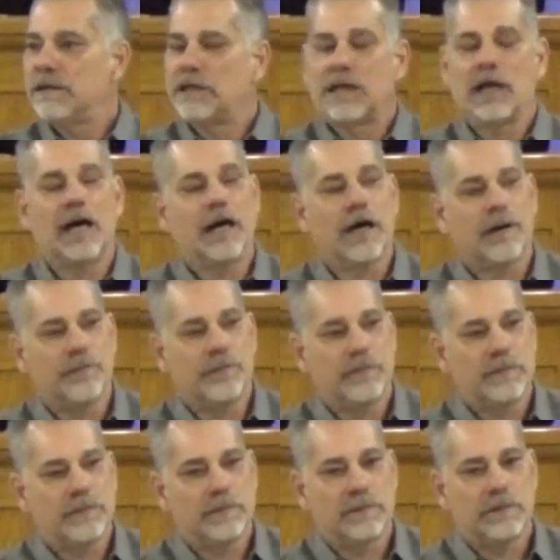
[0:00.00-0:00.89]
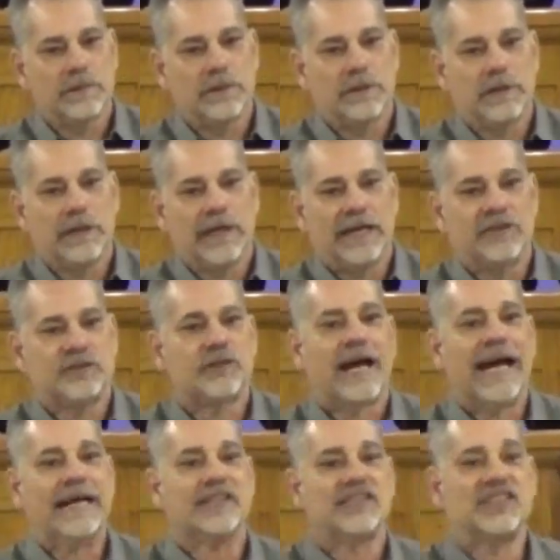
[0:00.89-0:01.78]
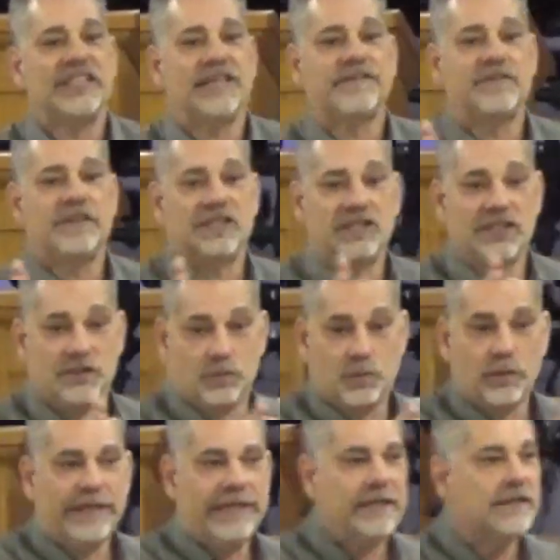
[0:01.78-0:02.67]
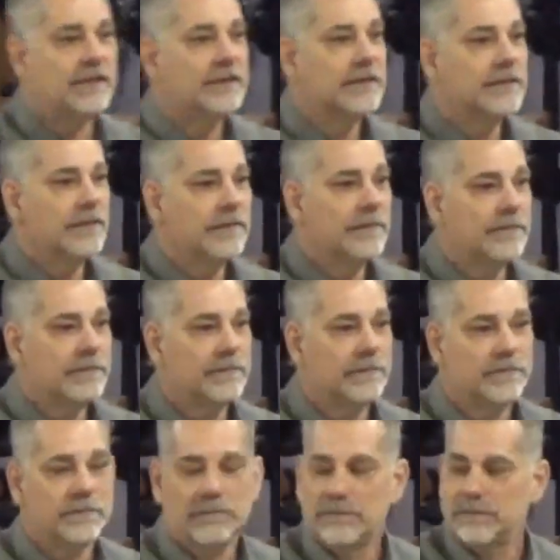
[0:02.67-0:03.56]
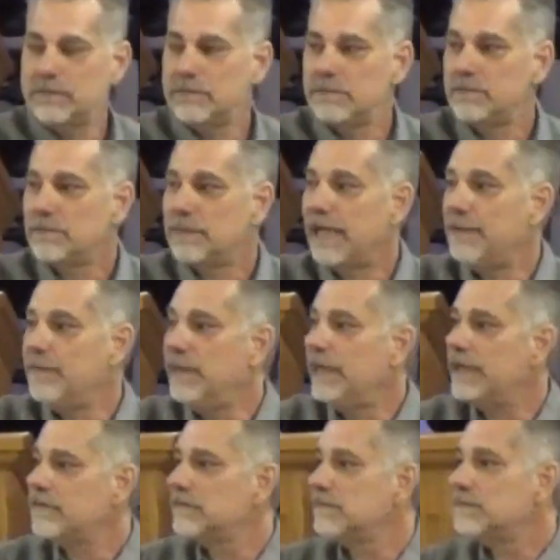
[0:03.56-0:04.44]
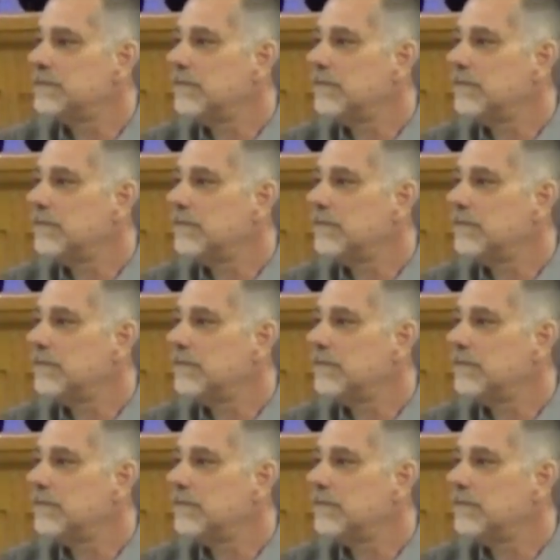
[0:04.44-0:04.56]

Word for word: come and try to sift us. Amen.